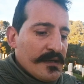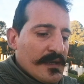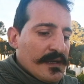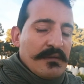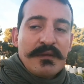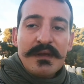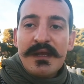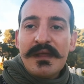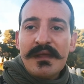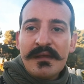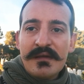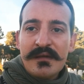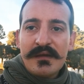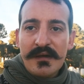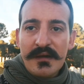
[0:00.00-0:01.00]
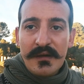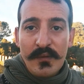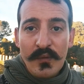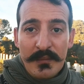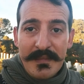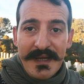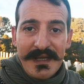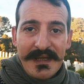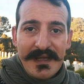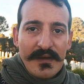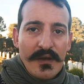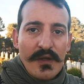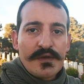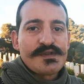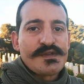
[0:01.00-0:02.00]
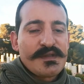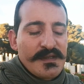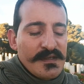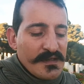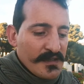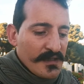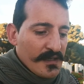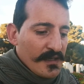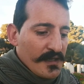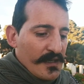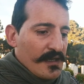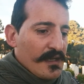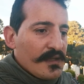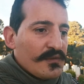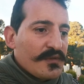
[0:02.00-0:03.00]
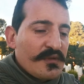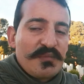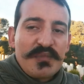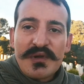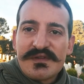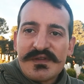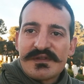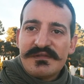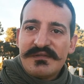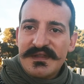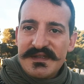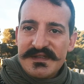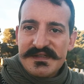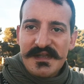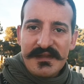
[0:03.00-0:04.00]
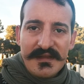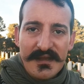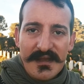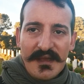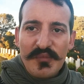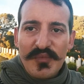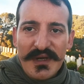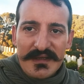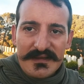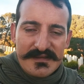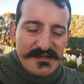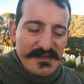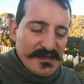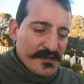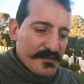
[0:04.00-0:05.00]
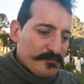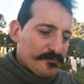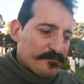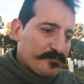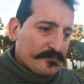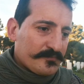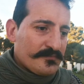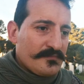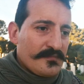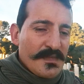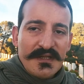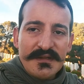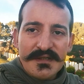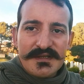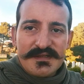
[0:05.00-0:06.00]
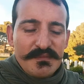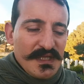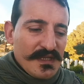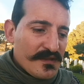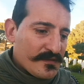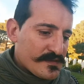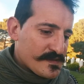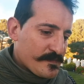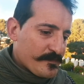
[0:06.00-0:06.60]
and really we might get lost into the process of understanding and practicing these methods.